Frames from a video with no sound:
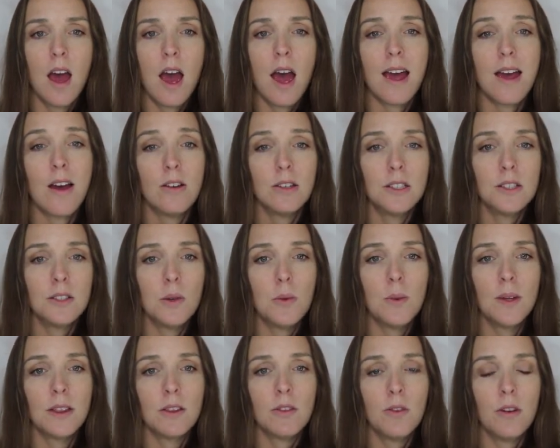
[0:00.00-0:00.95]
I also
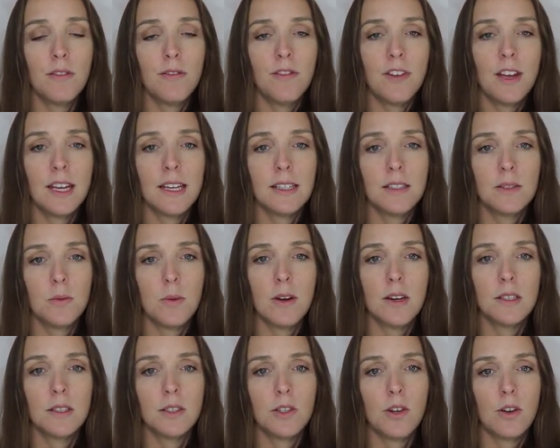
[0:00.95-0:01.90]
went through a phase where
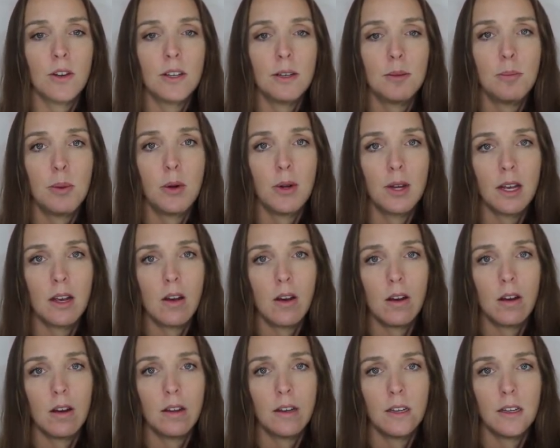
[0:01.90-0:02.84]
I started putting
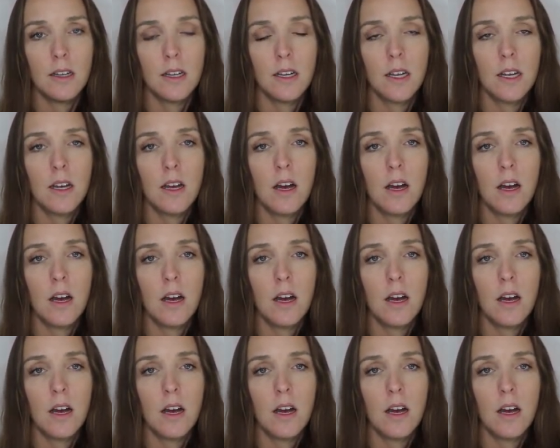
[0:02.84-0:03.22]
on